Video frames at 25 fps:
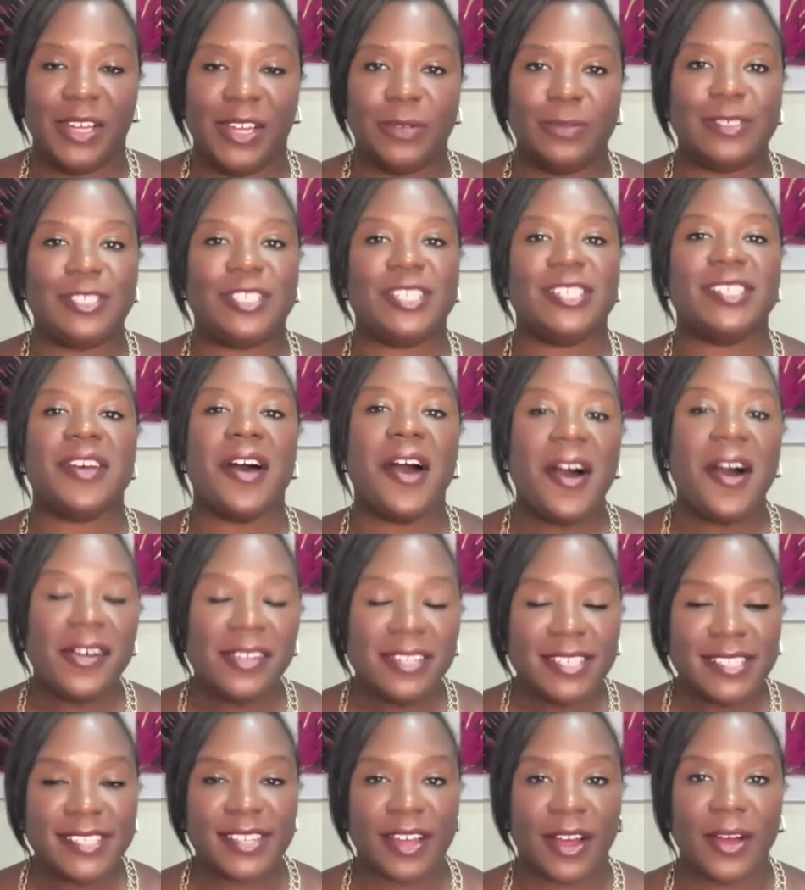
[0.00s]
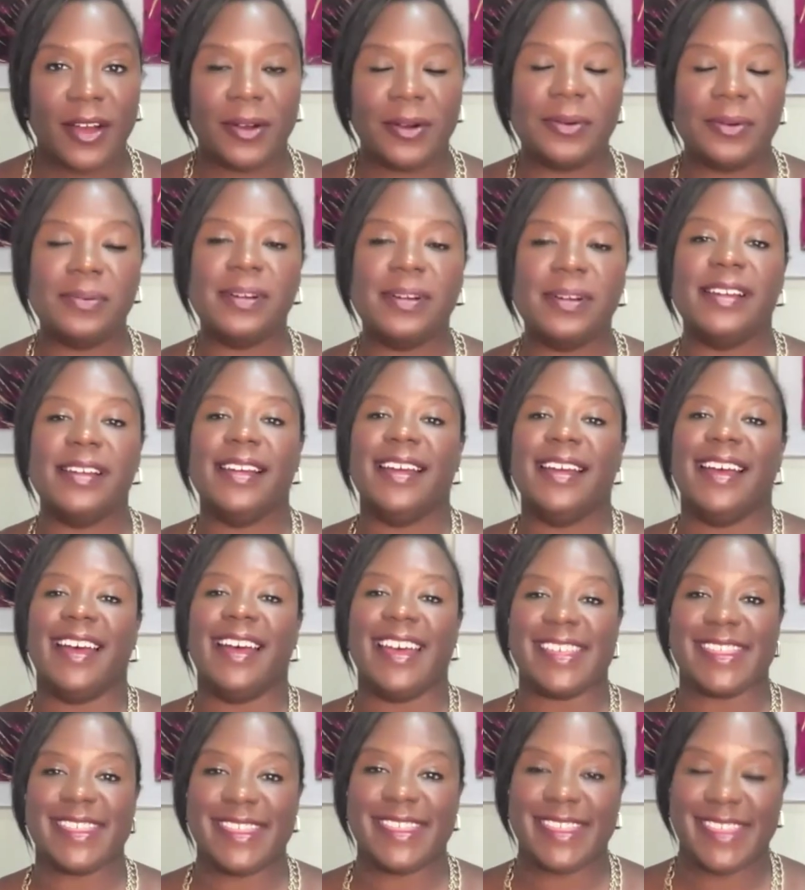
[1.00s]
which is also
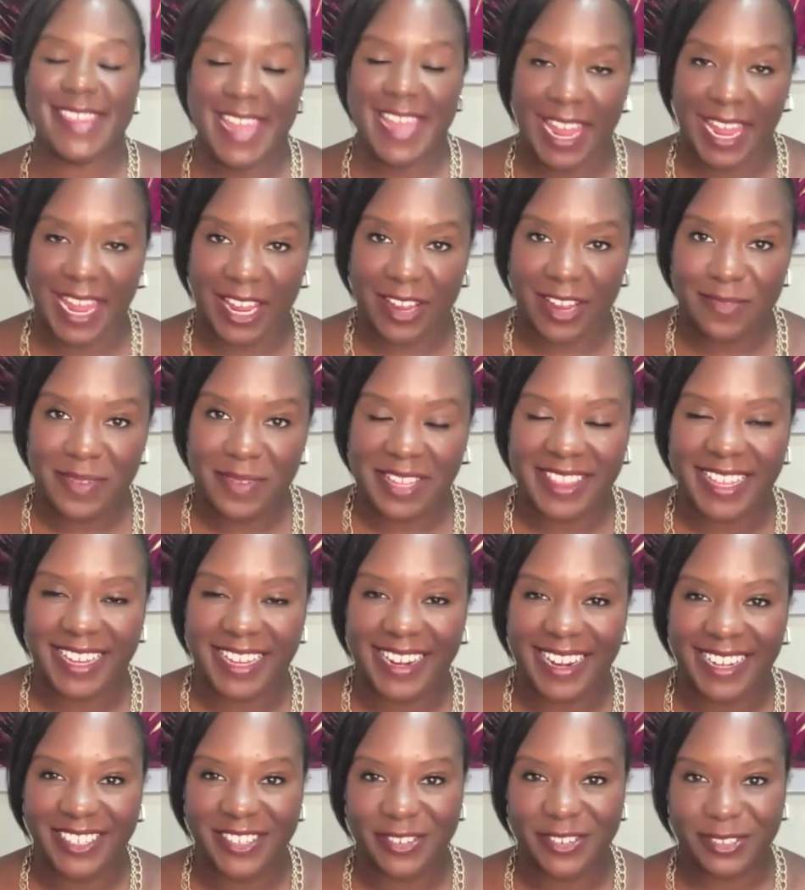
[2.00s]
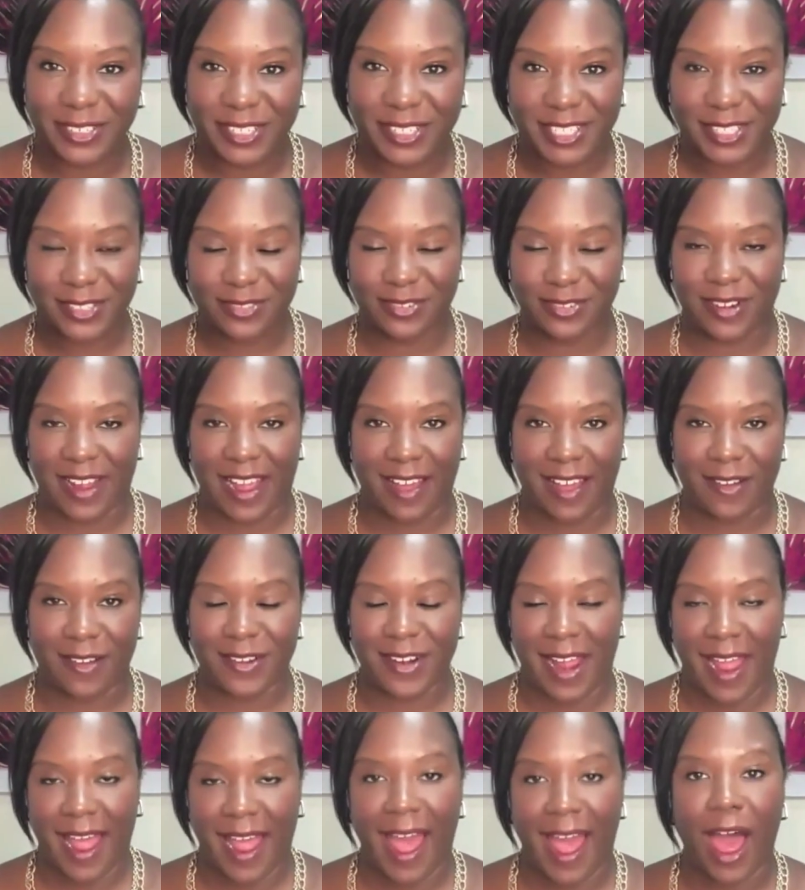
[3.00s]
a theme that I noticed
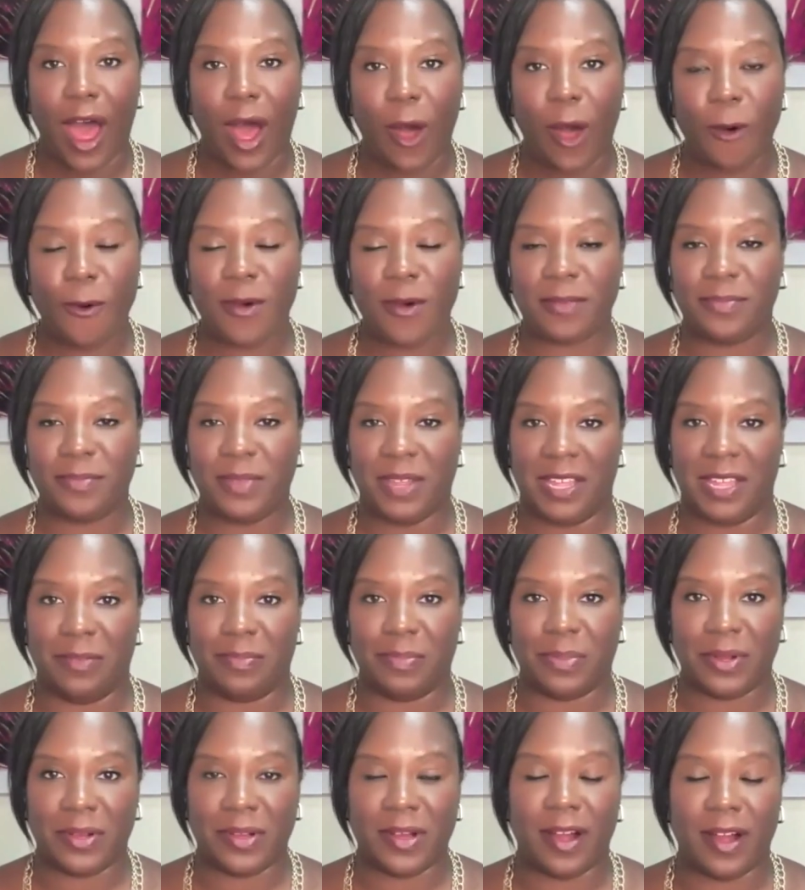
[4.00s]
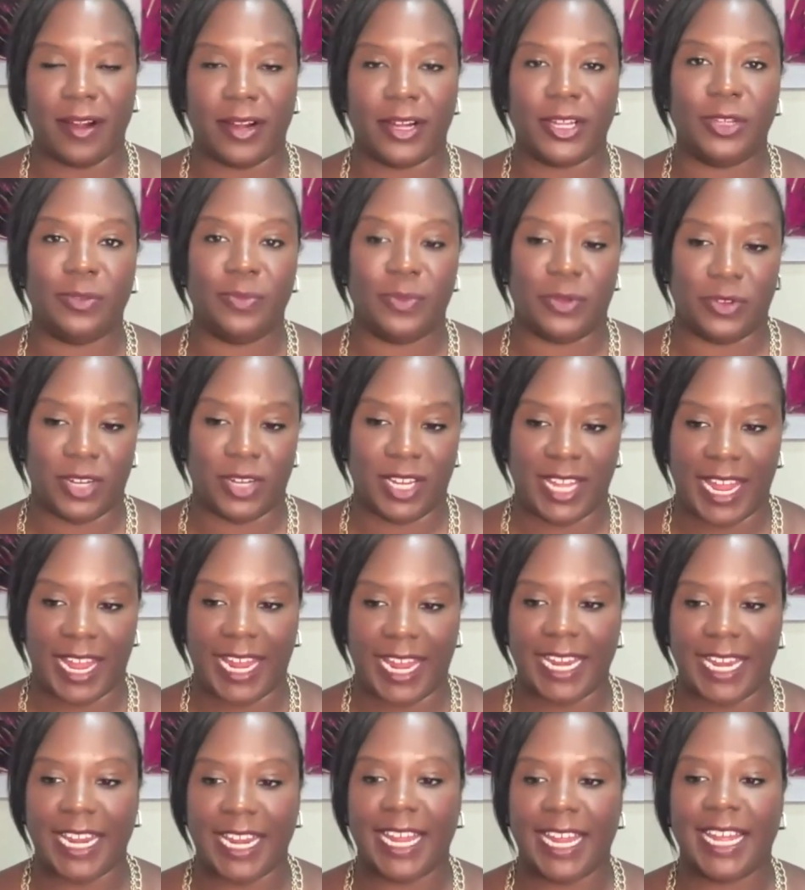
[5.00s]
throughout how people are
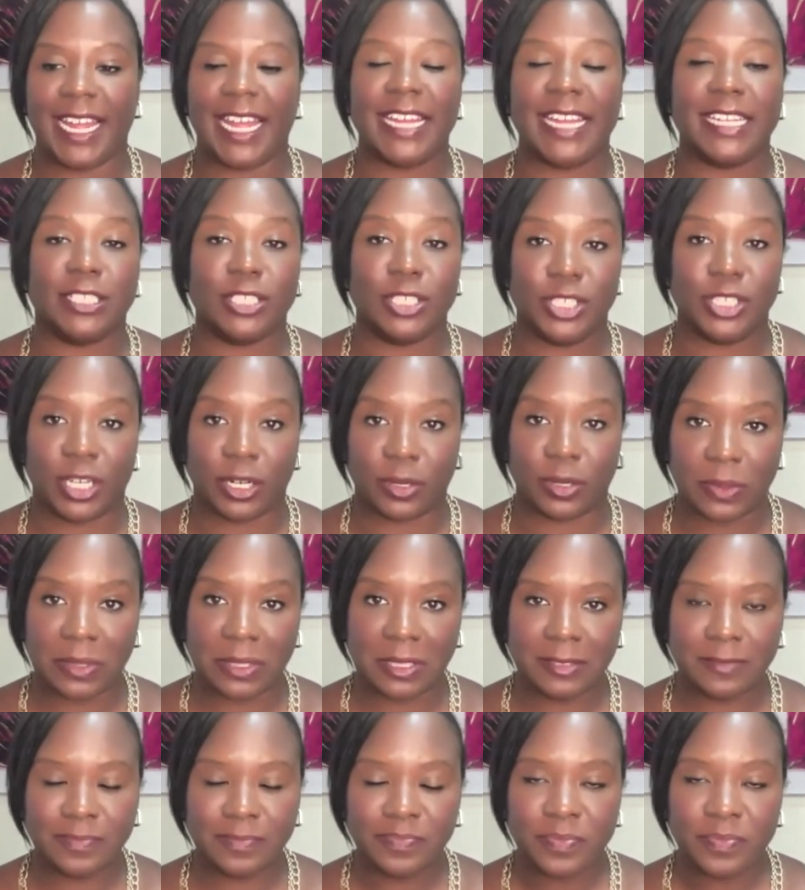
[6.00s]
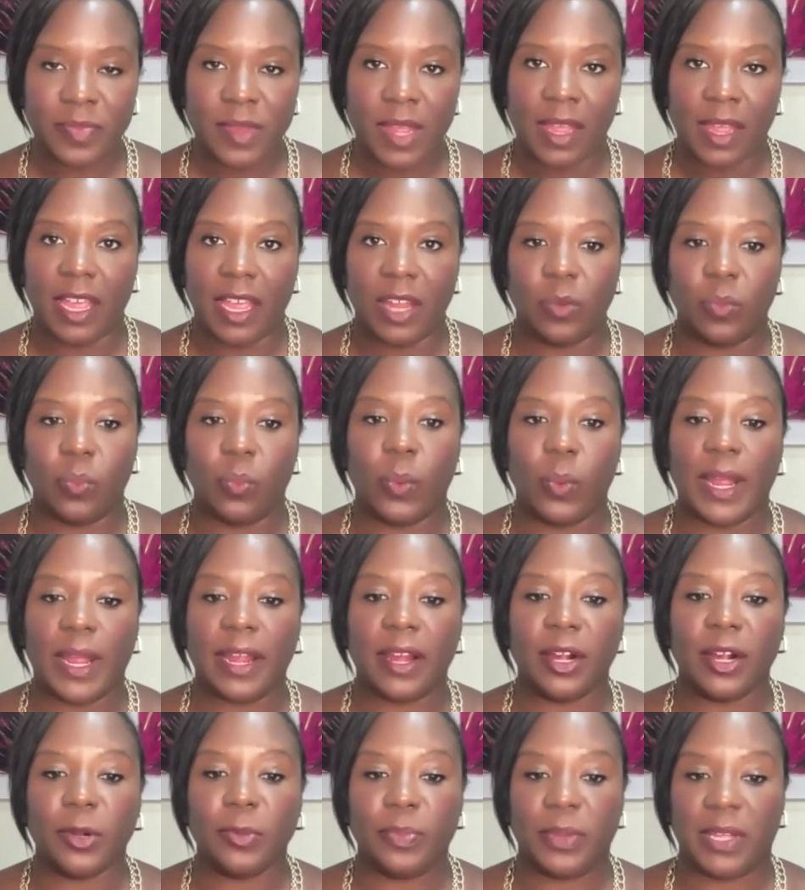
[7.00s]
communicating in general and
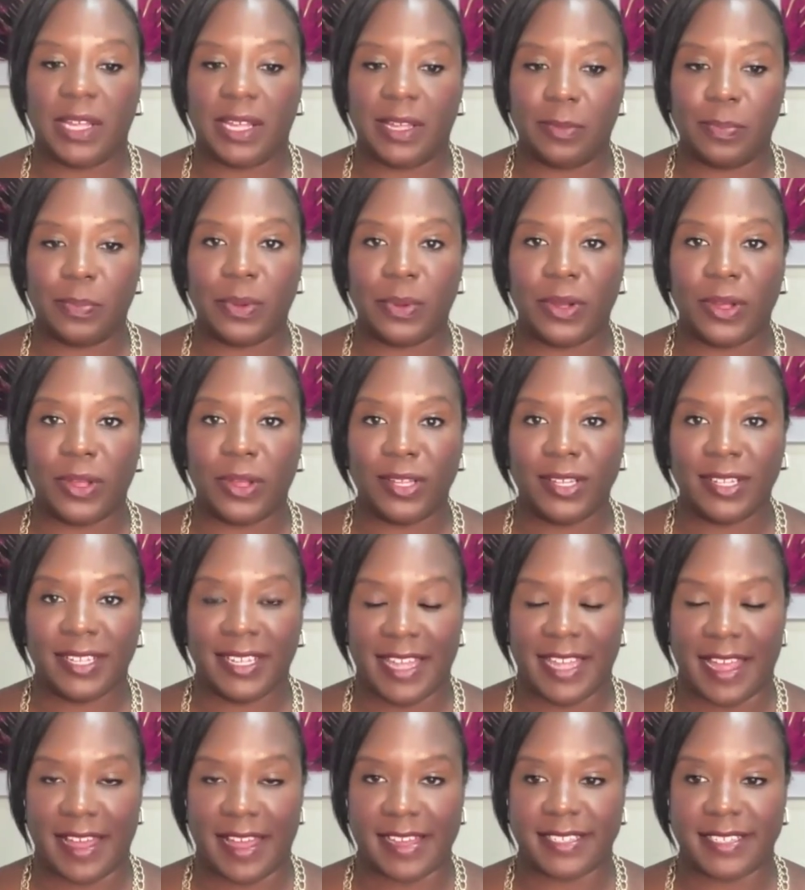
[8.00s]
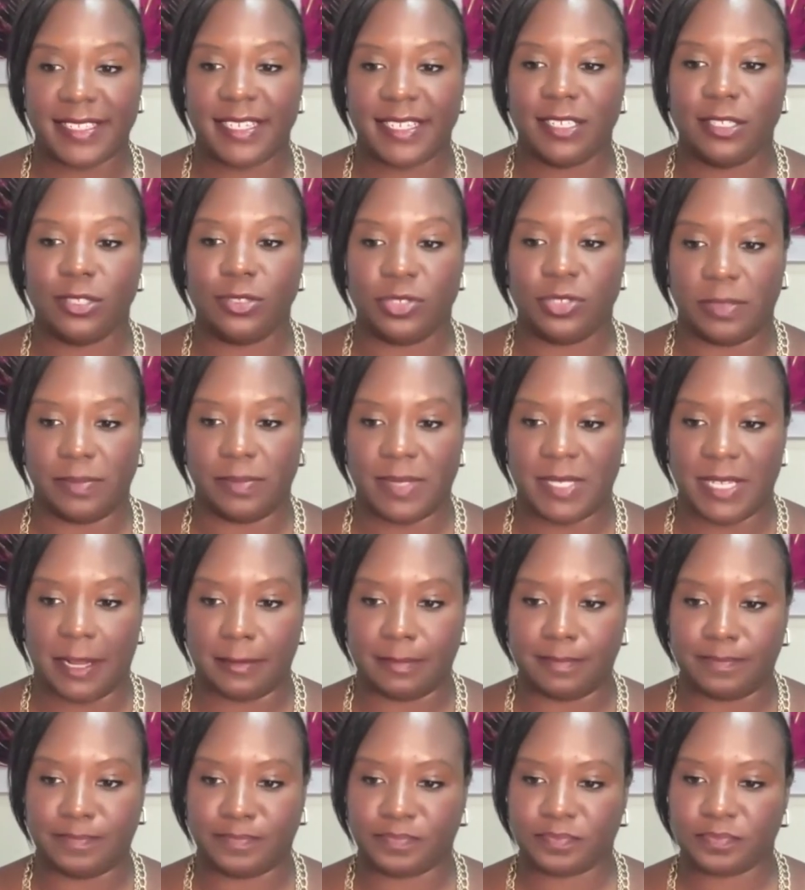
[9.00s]
where people get tripped up.